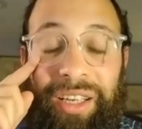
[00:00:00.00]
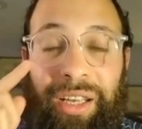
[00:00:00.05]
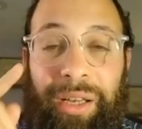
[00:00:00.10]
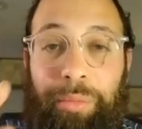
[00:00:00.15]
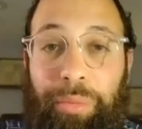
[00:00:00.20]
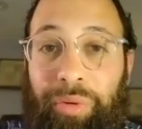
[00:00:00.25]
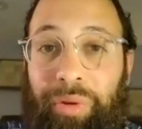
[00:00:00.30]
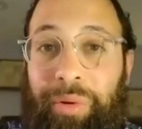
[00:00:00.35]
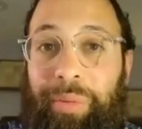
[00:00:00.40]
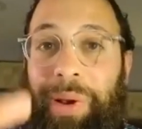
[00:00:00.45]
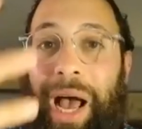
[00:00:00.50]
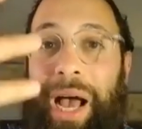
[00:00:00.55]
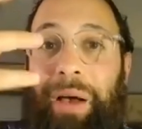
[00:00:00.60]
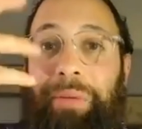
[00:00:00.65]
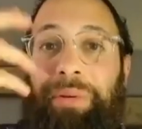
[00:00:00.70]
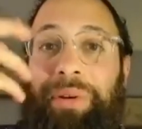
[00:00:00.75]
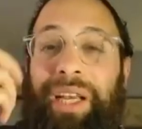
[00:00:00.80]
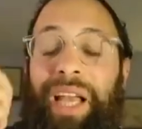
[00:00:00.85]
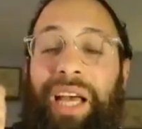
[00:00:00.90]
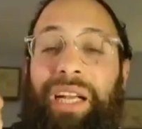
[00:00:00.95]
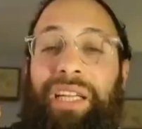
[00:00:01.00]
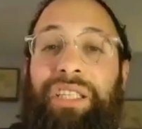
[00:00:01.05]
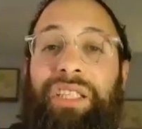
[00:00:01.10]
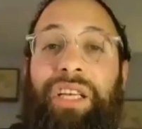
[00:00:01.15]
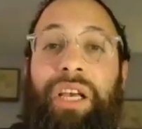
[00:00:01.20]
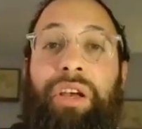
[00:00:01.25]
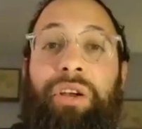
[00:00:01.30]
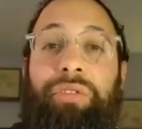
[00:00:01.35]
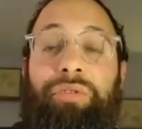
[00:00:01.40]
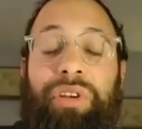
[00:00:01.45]
But Rebbe Nachman, again, is
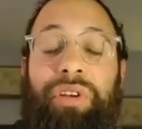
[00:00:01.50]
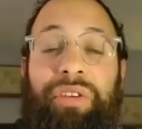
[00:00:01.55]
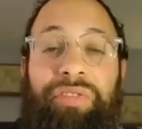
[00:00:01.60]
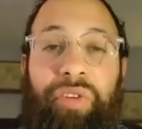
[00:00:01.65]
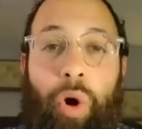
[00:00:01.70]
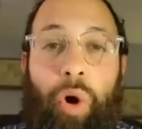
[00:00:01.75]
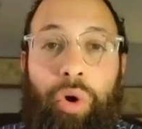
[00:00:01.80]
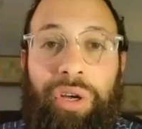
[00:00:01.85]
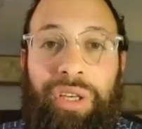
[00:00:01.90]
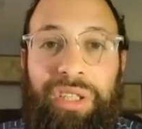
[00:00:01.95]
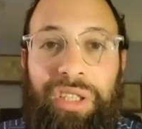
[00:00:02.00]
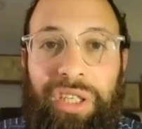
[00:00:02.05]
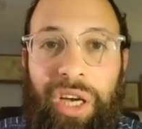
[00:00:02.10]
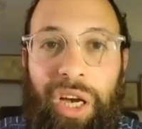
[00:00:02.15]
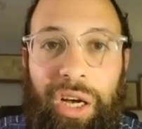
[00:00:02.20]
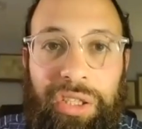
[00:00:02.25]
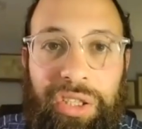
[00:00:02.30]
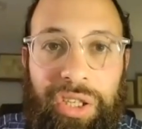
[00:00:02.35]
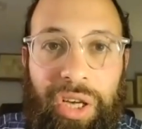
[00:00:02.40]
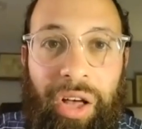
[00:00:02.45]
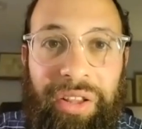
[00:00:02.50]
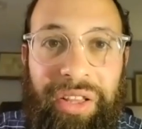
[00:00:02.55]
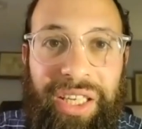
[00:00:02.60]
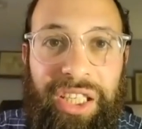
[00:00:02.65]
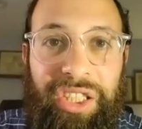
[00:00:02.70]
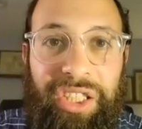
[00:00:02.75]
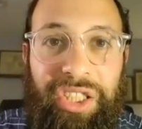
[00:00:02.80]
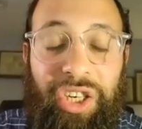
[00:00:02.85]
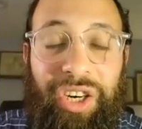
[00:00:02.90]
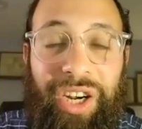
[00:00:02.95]
refocusing us on the
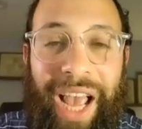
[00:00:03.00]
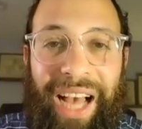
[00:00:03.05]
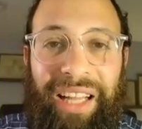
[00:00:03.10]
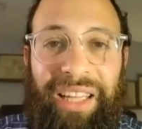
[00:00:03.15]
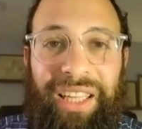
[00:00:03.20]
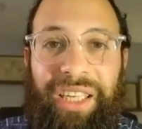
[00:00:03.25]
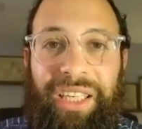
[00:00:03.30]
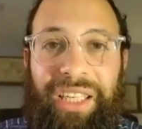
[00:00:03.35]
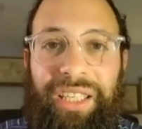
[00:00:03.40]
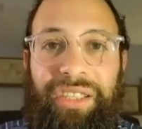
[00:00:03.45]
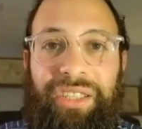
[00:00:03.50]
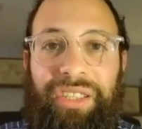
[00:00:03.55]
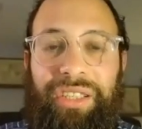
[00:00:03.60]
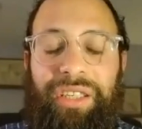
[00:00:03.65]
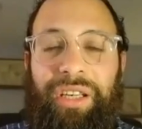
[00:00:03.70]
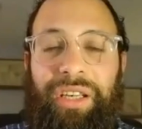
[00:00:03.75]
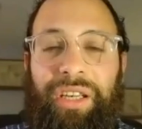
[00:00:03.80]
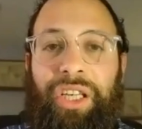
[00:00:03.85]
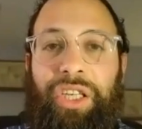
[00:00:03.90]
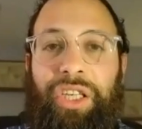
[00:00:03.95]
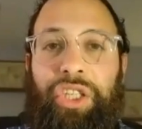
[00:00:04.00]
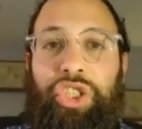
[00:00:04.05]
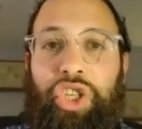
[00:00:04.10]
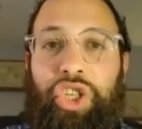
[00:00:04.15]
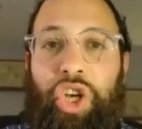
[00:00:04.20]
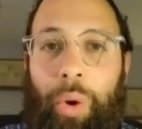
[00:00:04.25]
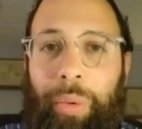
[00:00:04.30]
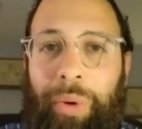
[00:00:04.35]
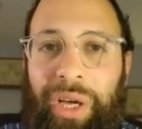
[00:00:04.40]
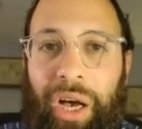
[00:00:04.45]
internalities,
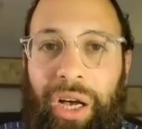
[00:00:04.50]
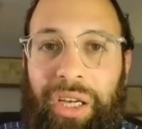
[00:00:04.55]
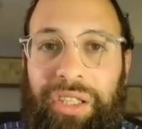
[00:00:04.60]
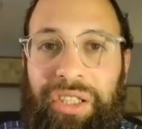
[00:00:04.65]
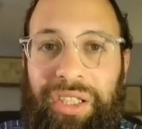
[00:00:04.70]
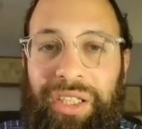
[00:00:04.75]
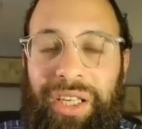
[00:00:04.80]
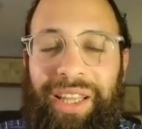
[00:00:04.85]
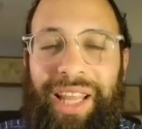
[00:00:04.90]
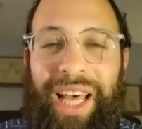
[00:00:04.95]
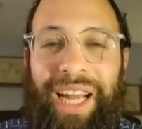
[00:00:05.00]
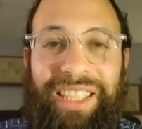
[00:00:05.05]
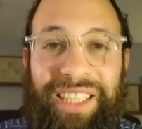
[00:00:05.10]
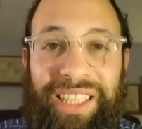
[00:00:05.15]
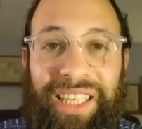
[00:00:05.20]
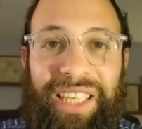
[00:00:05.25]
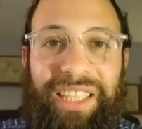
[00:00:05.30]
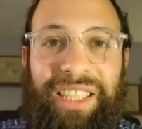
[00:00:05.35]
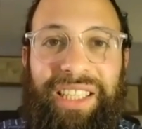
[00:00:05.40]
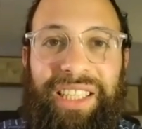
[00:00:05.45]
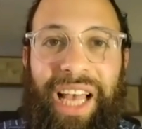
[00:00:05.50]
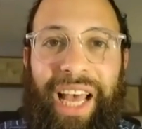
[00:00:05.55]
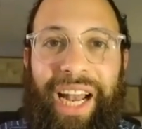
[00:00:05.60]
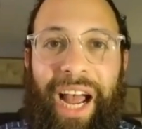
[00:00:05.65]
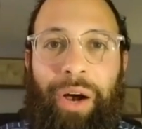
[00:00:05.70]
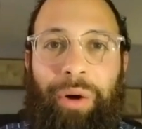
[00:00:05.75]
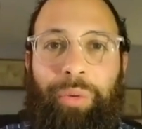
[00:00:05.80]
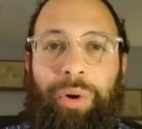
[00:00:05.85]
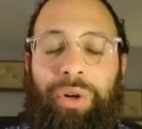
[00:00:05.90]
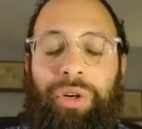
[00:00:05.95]
showing us that it's an
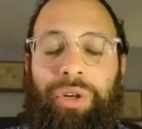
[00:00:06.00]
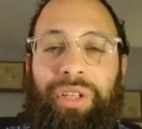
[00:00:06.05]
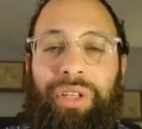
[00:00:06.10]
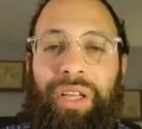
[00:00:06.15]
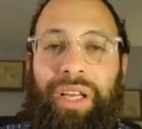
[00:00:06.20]
inside-out world.